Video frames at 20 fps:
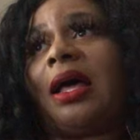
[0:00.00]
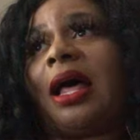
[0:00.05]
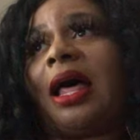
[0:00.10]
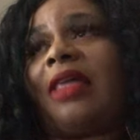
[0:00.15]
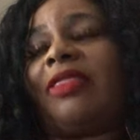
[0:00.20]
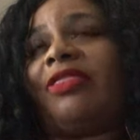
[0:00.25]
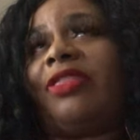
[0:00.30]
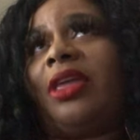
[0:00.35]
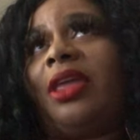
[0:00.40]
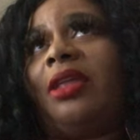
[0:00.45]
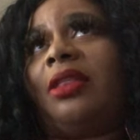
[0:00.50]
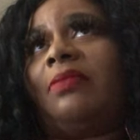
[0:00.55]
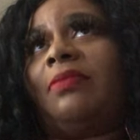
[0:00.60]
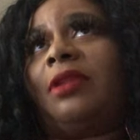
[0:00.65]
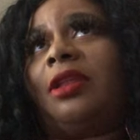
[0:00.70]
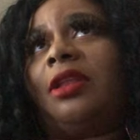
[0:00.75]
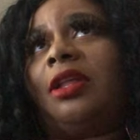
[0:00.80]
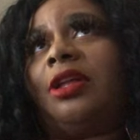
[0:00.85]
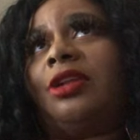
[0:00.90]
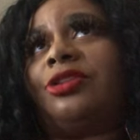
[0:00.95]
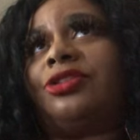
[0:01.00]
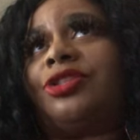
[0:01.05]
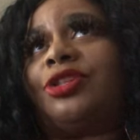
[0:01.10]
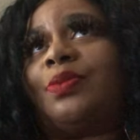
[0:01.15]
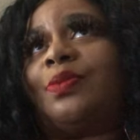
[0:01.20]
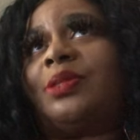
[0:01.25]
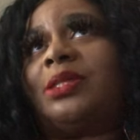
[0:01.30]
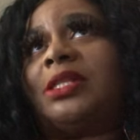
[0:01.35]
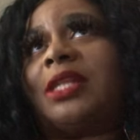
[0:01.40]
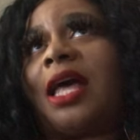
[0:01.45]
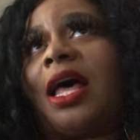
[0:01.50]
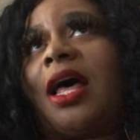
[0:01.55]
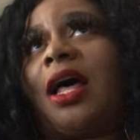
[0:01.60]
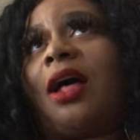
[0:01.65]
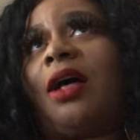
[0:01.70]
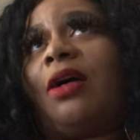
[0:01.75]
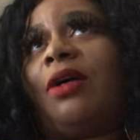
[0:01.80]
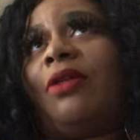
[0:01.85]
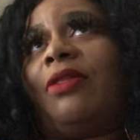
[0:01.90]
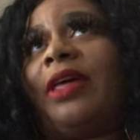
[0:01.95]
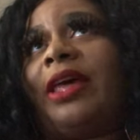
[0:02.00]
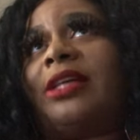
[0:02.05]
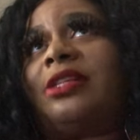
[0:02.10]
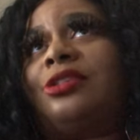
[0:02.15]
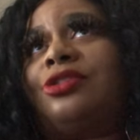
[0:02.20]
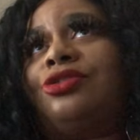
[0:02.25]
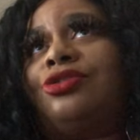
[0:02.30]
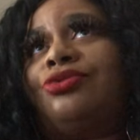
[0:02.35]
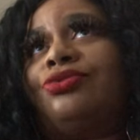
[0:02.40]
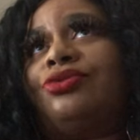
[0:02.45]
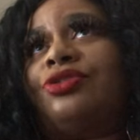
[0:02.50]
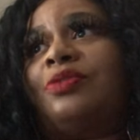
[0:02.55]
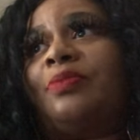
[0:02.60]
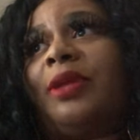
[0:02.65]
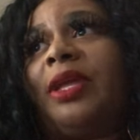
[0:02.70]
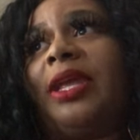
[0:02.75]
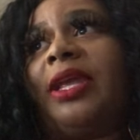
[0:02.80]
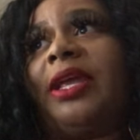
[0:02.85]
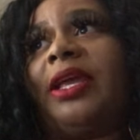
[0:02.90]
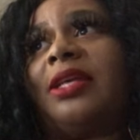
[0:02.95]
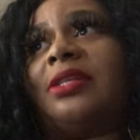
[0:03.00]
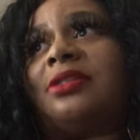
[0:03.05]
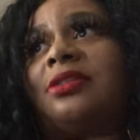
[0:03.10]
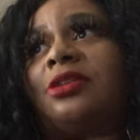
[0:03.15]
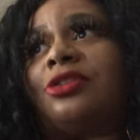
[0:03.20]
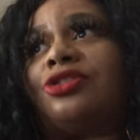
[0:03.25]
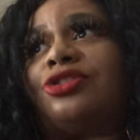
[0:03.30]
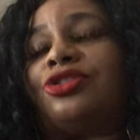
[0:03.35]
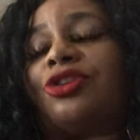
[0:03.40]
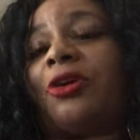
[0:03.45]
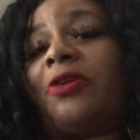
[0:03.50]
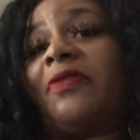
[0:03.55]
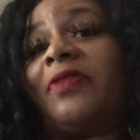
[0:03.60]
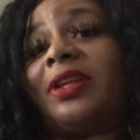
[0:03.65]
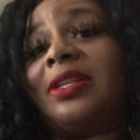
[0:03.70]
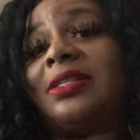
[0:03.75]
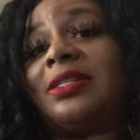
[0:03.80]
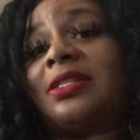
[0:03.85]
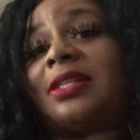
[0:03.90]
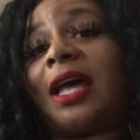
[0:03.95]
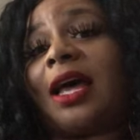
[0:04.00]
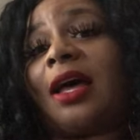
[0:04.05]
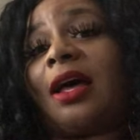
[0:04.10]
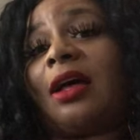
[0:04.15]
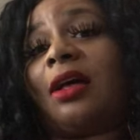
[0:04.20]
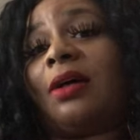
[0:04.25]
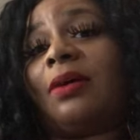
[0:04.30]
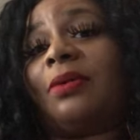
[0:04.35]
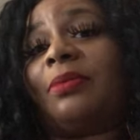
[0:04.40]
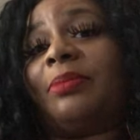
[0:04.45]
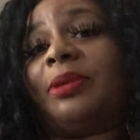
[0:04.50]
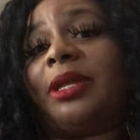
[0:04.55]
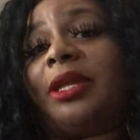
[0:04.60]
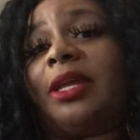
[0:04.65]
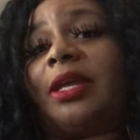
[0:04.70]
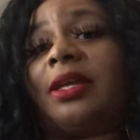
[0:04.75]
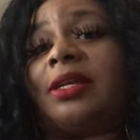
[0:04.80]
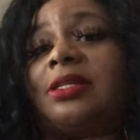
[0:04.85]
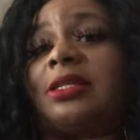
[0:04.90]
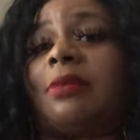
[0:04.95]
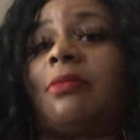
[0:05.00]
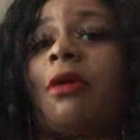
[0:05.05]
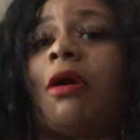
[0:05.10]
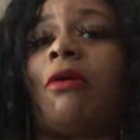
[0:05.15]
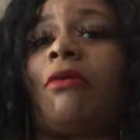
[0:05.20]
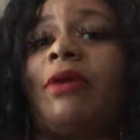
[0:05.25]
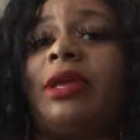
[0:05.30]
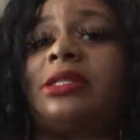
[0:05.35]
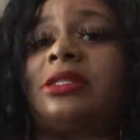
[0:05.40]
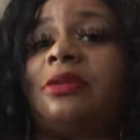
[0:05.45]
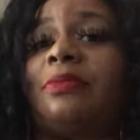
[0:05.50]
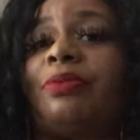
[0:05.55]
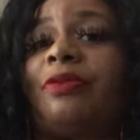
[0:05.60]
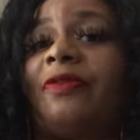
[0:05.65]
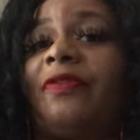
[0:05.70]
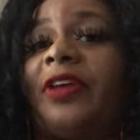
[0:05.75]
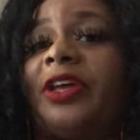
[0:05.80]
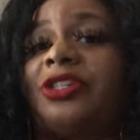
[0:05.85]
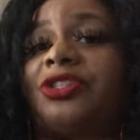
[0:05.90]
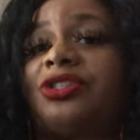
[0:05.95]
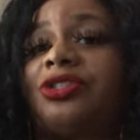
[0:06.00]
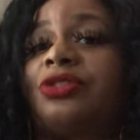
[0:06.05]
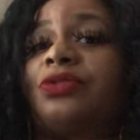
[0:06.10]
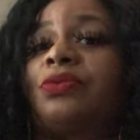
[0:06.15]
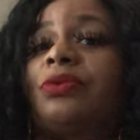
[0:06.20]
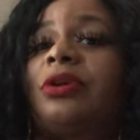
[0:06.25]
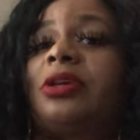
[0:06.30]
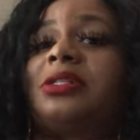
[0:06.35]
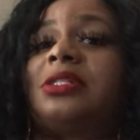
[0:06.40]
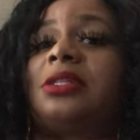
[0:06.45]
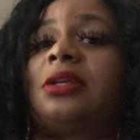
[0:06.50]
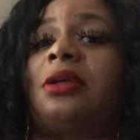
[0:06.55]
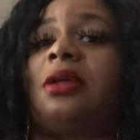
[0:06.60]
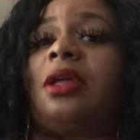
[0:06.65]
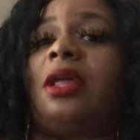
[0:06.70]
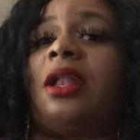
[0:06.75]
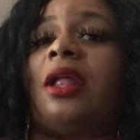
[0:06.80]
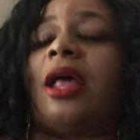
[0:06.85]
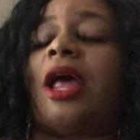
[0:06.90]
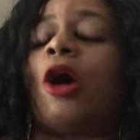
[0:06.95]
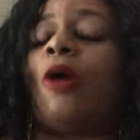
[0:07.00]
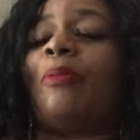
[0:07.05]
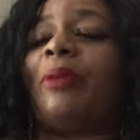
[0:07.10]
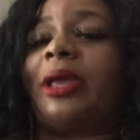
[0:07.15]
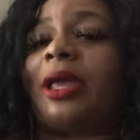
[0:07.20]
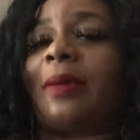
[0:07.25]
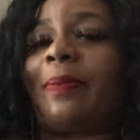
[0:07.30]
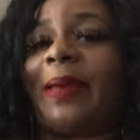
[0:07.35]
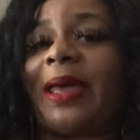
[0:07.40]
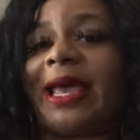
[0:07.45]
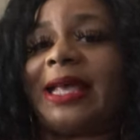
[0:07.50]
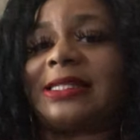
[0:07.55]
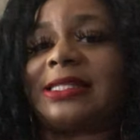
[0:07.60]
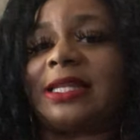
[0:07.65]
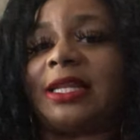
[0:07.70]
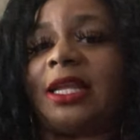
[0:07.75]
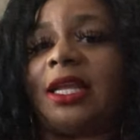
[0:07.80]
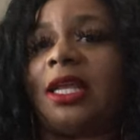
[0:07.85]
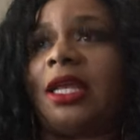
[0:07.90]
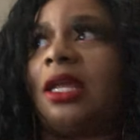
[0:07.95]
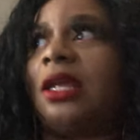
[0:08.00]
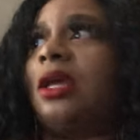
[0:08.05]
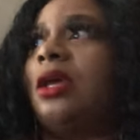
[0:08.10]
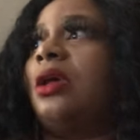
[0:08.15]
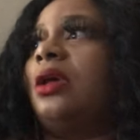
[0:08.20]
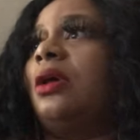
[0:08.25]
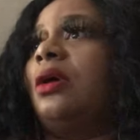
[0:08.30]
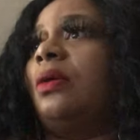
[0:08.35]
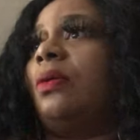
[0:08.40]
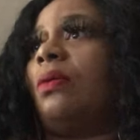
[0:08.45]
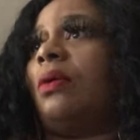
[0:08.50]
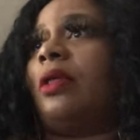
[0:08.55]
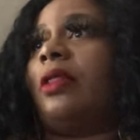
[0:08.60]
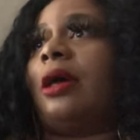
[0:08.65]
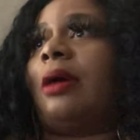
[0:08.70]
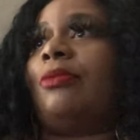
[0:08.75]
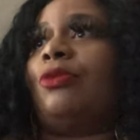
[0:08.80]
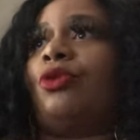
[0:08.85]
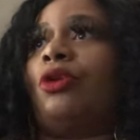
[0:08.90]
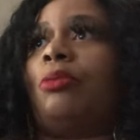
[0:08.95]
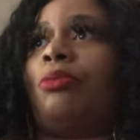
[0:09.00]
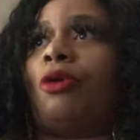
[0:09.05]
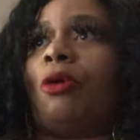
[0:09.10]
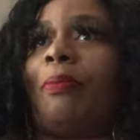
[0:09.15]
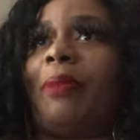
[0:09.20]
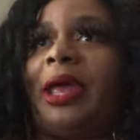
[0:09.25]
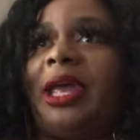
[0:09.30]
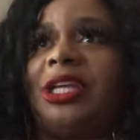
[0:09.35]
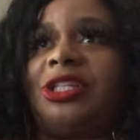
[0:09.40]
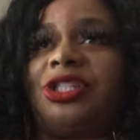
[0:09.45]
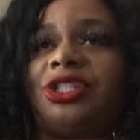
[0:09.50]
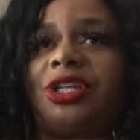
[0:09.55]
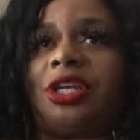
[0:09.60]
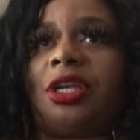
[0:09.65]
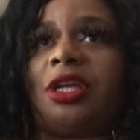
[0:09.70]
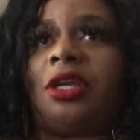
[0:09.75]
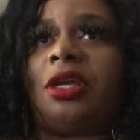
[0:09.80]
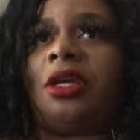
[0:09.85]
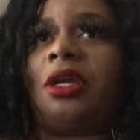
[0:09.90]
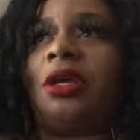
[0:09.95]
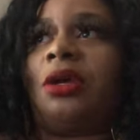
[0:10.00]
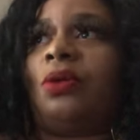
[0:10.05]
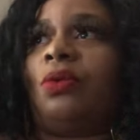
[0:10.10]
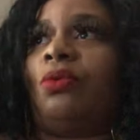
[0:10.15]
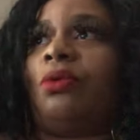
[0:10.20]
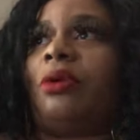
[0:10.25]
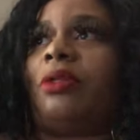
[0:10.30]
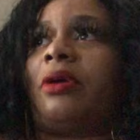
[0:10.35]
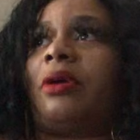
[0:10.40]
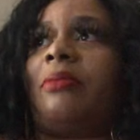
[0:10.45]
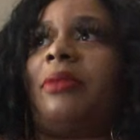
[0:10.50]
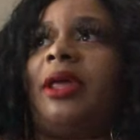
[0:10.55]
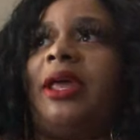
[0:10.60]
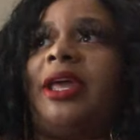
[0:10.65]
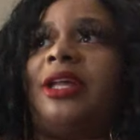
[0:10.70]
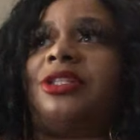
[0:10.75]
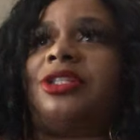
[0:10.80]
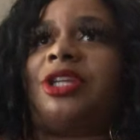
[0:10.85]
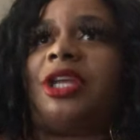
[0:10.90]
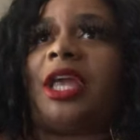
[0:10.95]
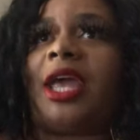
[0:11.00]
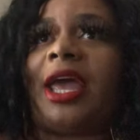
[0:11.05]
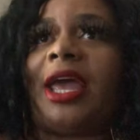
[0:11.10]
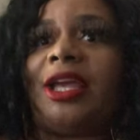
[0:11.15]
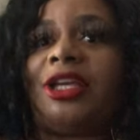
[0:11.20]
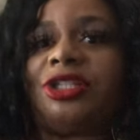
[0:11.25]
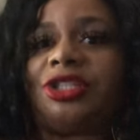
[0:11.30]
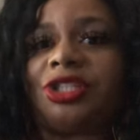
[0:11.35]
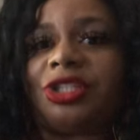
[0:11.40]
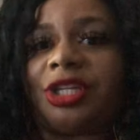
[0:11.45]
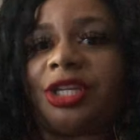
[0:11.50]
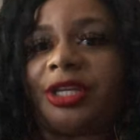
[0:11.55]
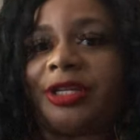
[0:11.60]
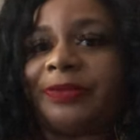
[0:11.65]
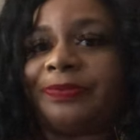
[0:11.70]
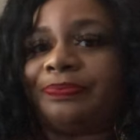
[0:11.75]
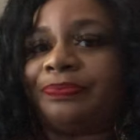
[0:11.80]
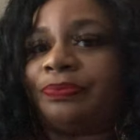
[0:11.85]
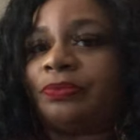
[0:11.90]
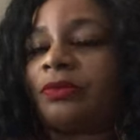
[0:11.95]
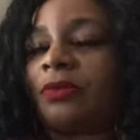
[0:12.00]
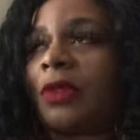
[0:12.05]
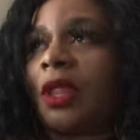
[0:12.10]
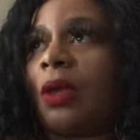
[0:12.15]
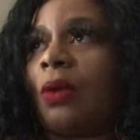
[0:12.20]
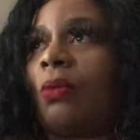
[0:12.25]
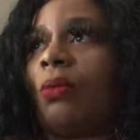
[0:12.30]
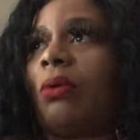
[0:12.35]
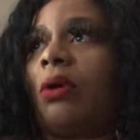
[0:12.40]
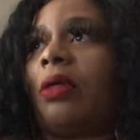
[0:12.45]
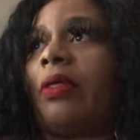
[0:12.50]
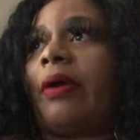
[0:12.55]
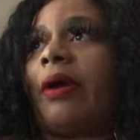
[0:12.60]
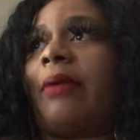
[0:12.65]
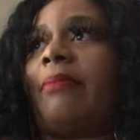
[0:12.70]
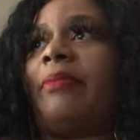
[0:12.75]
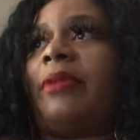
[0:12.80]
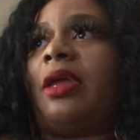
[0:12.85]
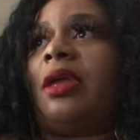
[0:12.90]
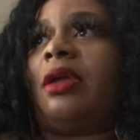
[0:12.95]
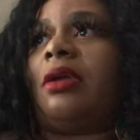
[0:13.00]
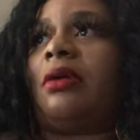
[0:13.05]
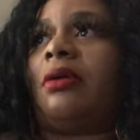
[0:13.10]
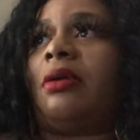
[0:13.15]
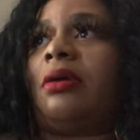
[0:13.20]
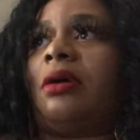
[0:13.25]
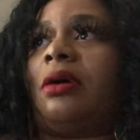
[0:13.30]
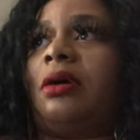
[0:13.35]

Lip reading: I think the leadership style that suits me is a servant style, because I'm always in professions where it's in a helping capacity, whether I'm doing probation, whether I'm in education, whether I'm in